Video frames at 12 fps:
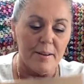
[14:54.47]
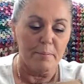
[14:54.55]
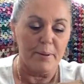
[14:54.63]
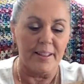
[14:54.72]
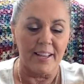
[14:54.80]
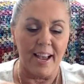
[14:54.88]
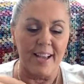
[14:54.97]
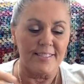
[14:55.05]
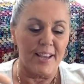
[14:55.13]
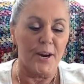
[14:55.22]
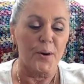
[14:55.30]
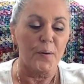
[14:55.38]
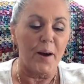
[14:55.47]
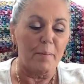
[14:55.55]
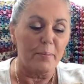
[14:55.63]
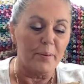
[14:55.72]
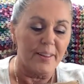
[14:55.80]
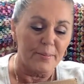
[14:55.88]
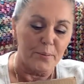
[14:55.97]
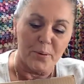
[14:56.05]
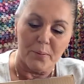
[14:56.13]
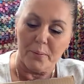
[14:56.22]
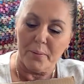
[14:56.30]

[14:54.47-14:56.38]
but the guys I grew up with wore